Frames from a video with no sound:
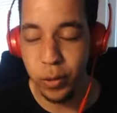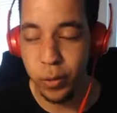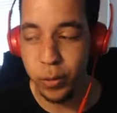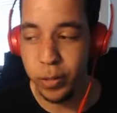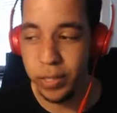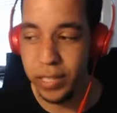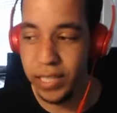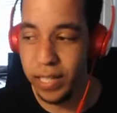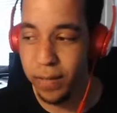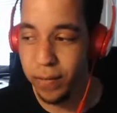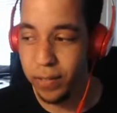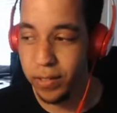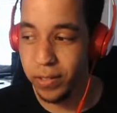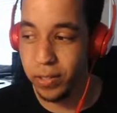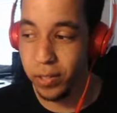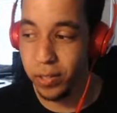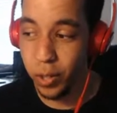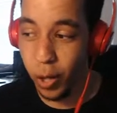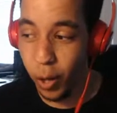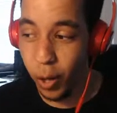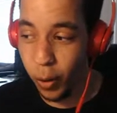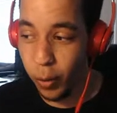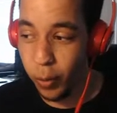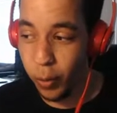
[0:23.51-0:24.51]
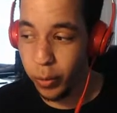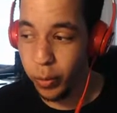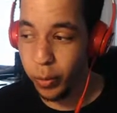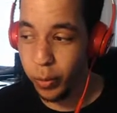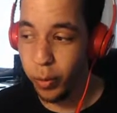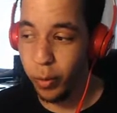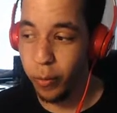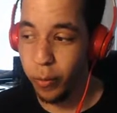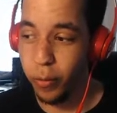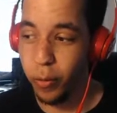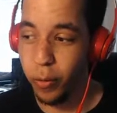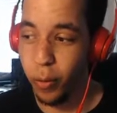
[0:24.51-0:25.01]
to Steven Stone,
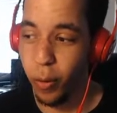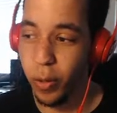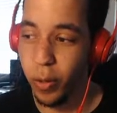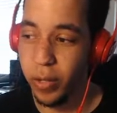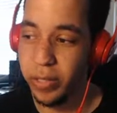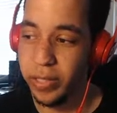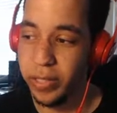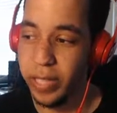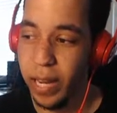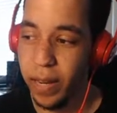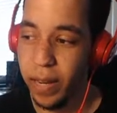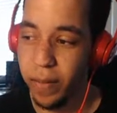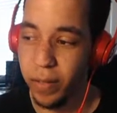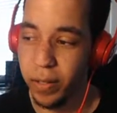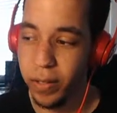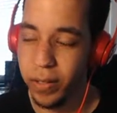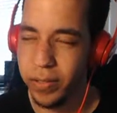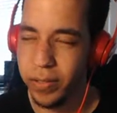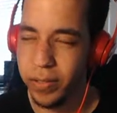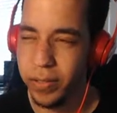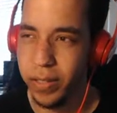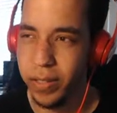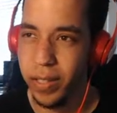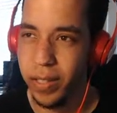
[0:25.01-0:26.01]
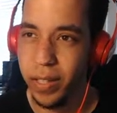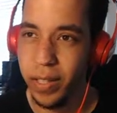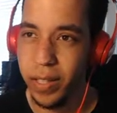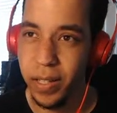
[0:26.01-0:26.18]
who of course gave us...